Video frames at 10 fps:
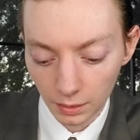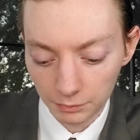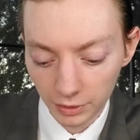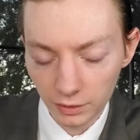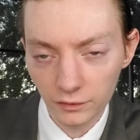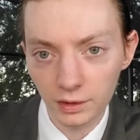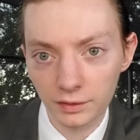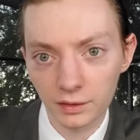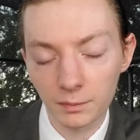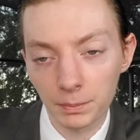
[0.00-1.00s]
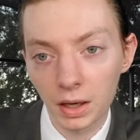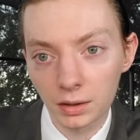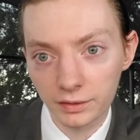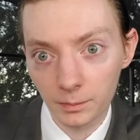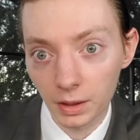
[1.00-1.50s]
Price for this, it's a
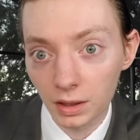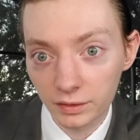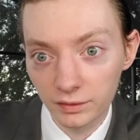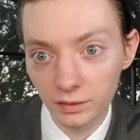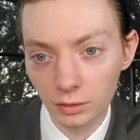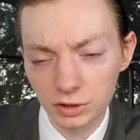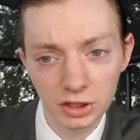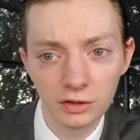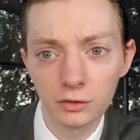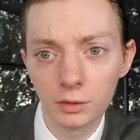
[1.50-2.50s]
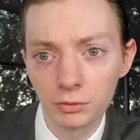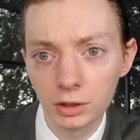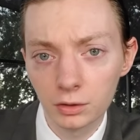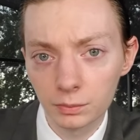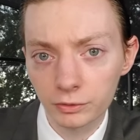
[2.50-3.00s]
box deal, which they do. They're pretty
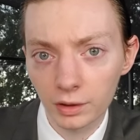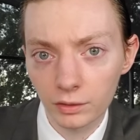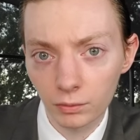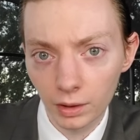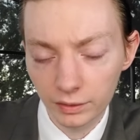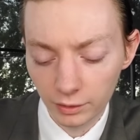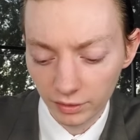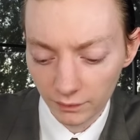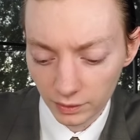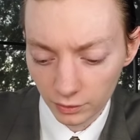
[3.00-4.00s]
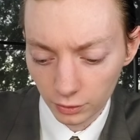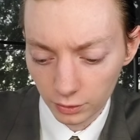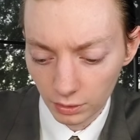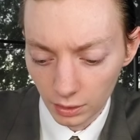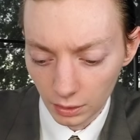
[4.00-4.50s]
good price-wise. They always have these
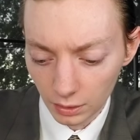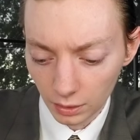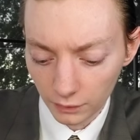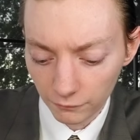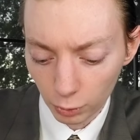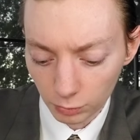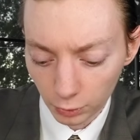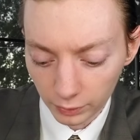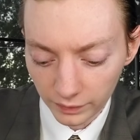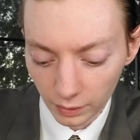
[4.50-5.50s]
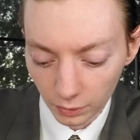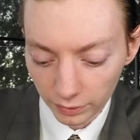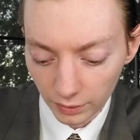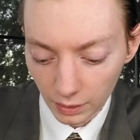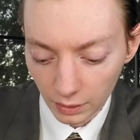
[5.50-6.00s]
good, affordable
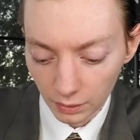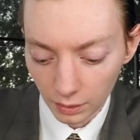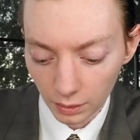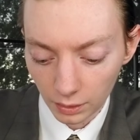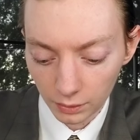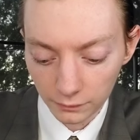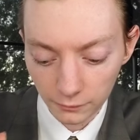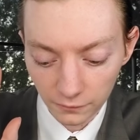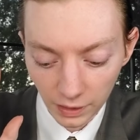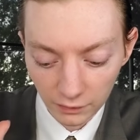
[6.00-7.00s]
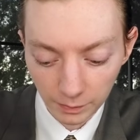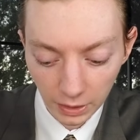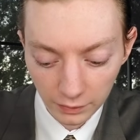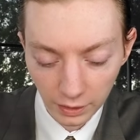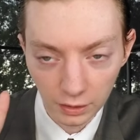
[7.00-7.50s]
deals. For
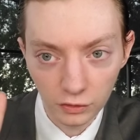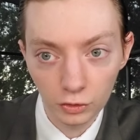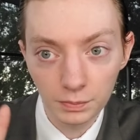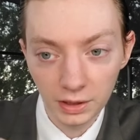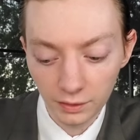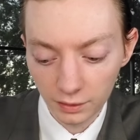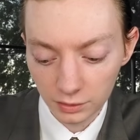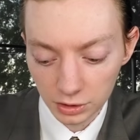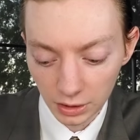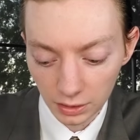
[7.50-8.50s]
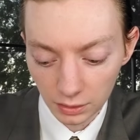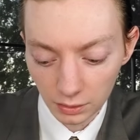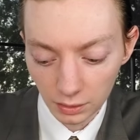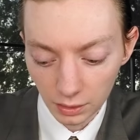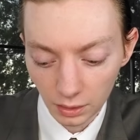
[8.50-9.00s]
$5, you get 2 pieces of
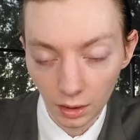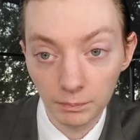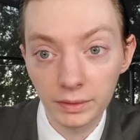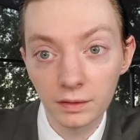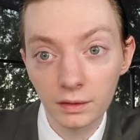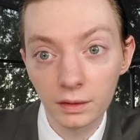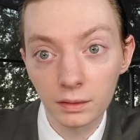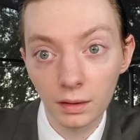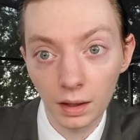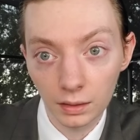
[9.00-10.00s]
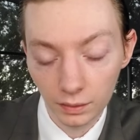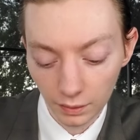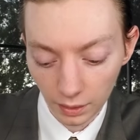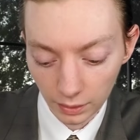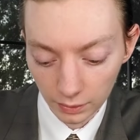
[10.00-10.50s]
chicken, a biscuit, and a
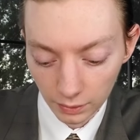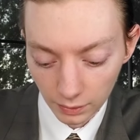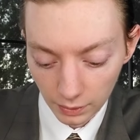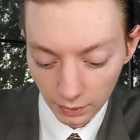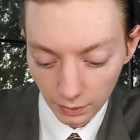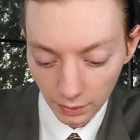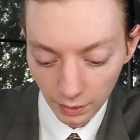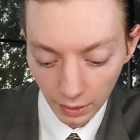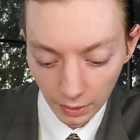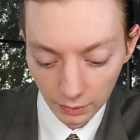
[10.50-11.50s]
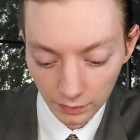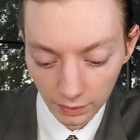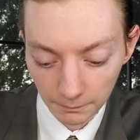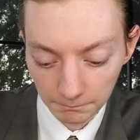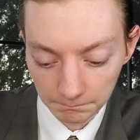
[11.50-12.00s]
side.
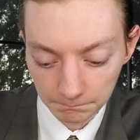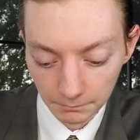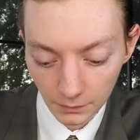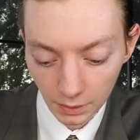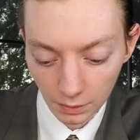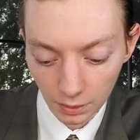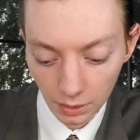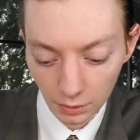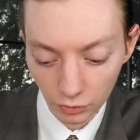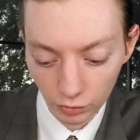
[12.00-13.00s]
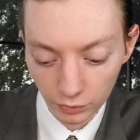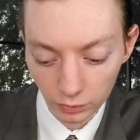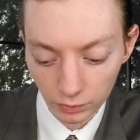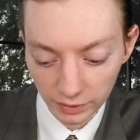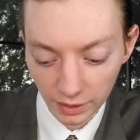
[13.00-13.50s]
And, again, it's
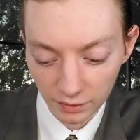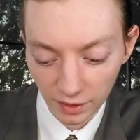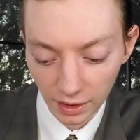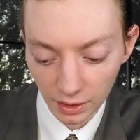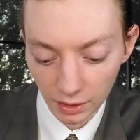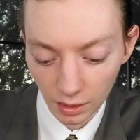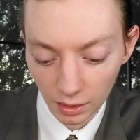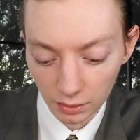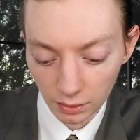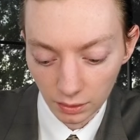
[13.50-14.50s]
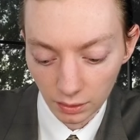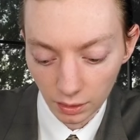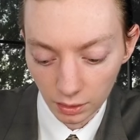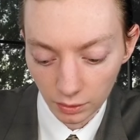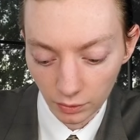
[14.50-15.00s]
drizzled with that tangy, hot
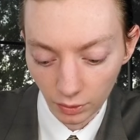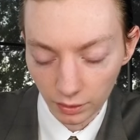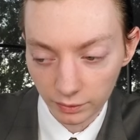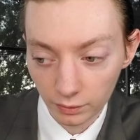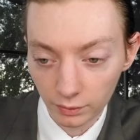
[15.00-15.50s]
honey sauce.